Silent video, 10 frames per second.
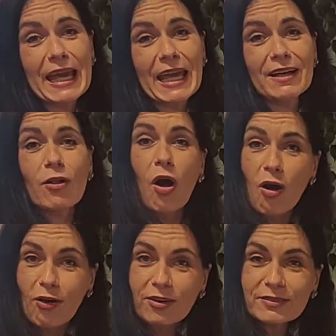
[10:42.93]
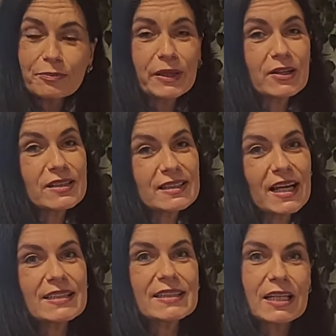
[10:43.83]
tail on because
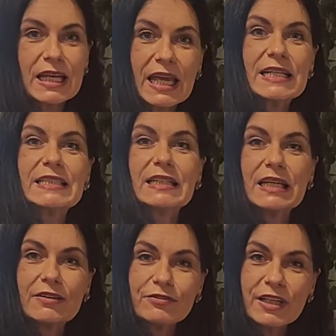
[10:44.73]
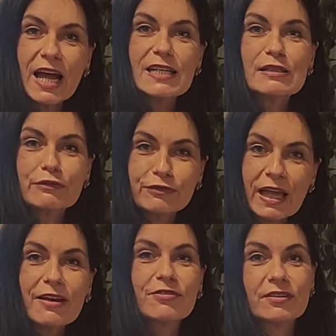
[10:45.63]
that's create and give nice
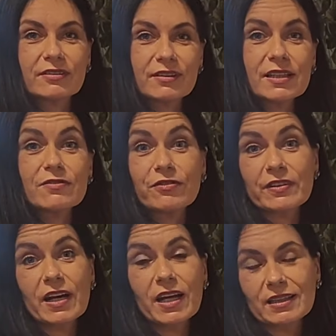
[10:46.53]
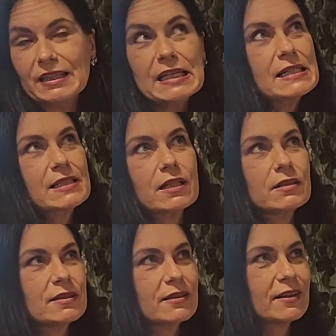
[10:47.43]
flavor, give an
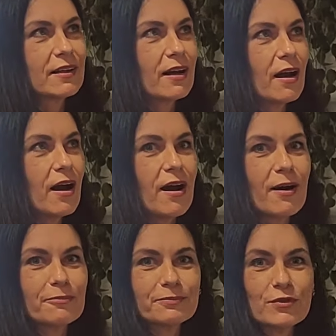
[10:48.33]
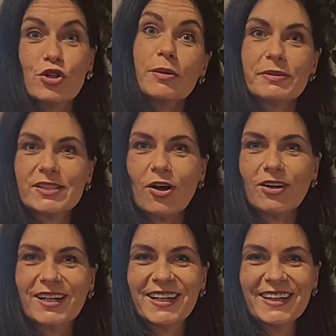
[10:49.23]
instant shrimp
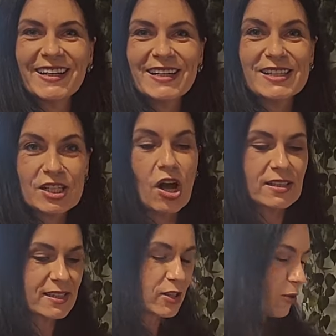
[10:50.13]
stock sauce.